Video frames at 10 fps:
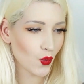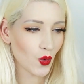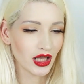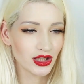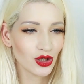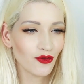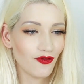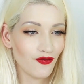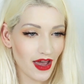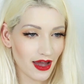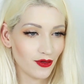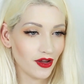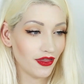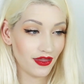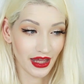What's your
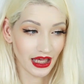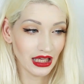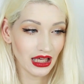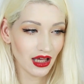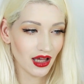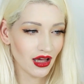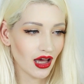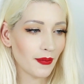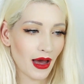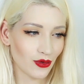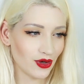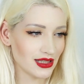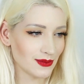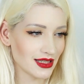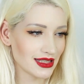favorite thing about
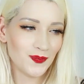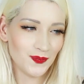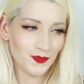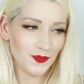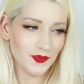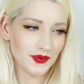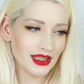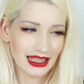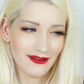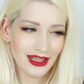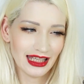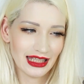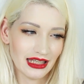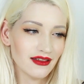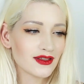Christmas? Giving
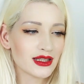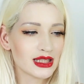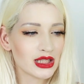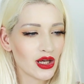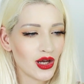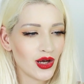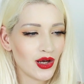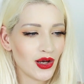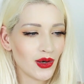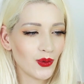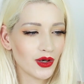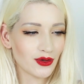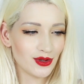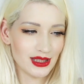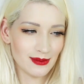gifts or
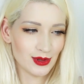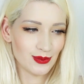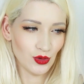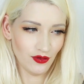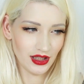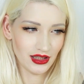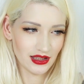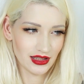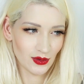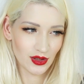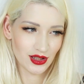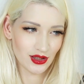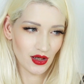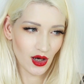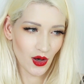Christmas movies or
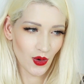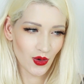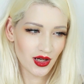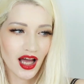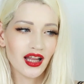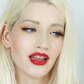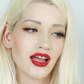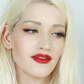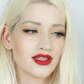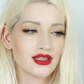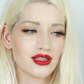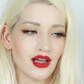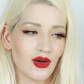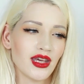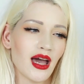snow? I love
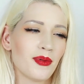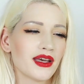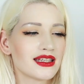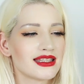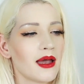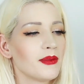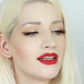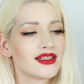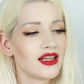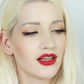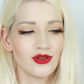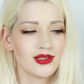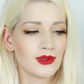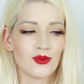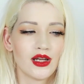snow. Yeah, because I mean, it's not
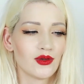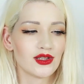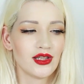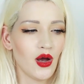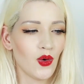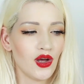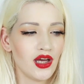Christmas without snow.